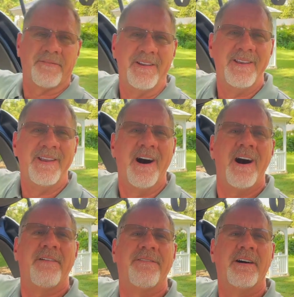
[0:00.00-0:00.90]

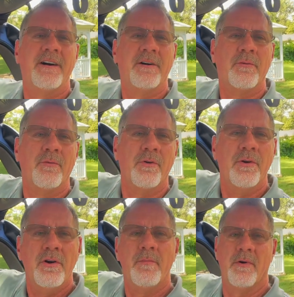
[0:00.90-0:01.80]
enough
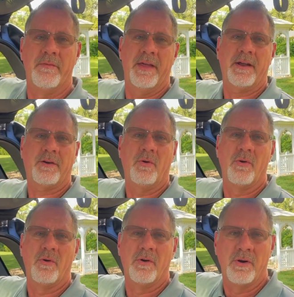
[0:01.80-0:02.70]
room on that
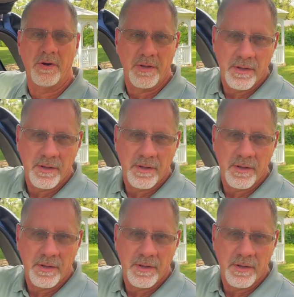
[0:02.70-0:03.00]
cord,